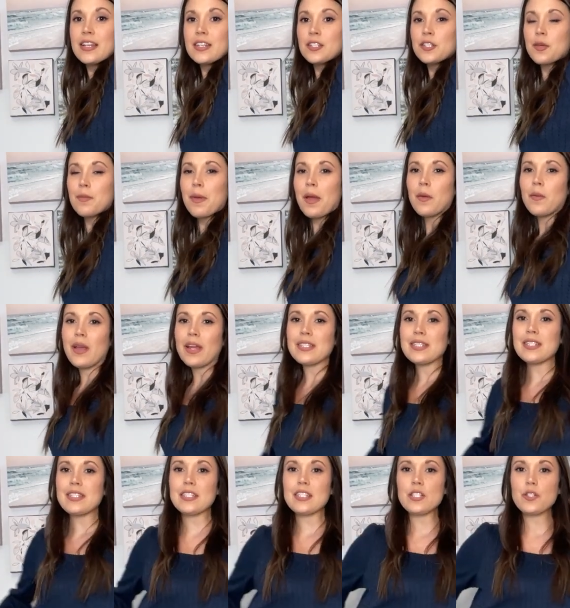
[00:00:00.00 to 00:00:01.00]
So my
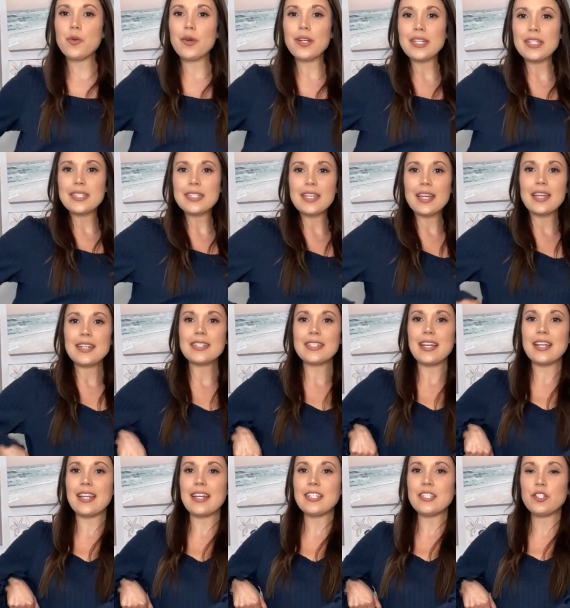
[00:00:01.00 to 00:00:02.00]
waist is a 26
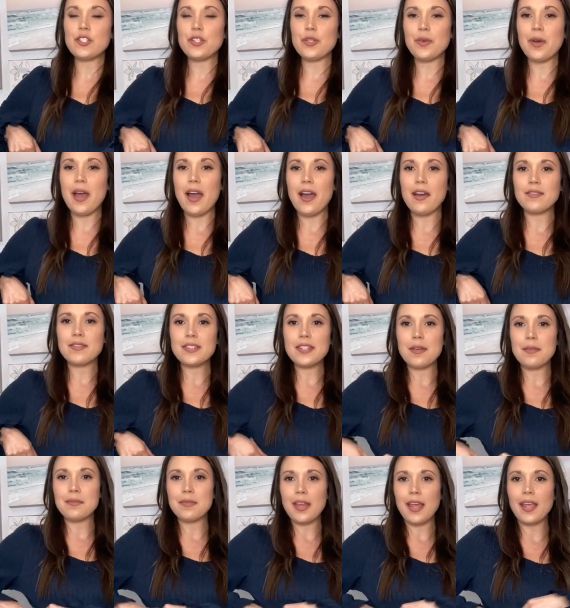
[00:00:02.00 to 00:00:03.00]
and I do have
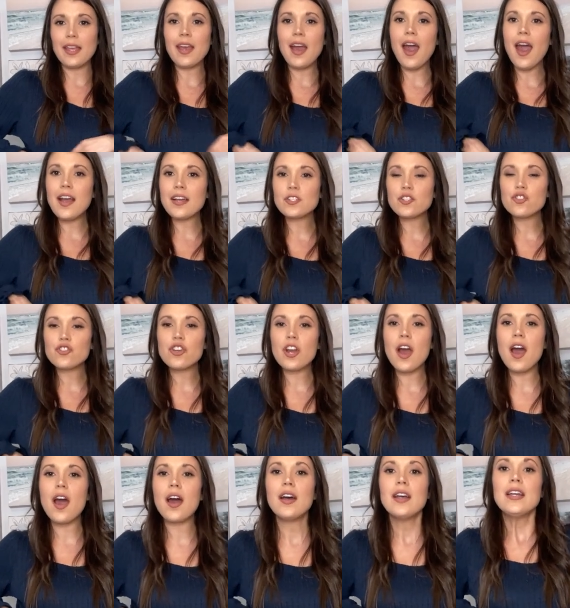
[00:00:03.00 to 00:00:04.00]
some like
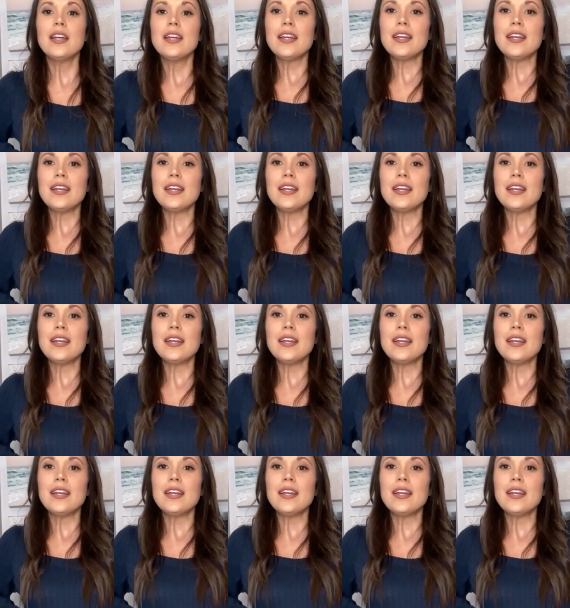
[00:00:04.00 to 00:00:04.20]
extra.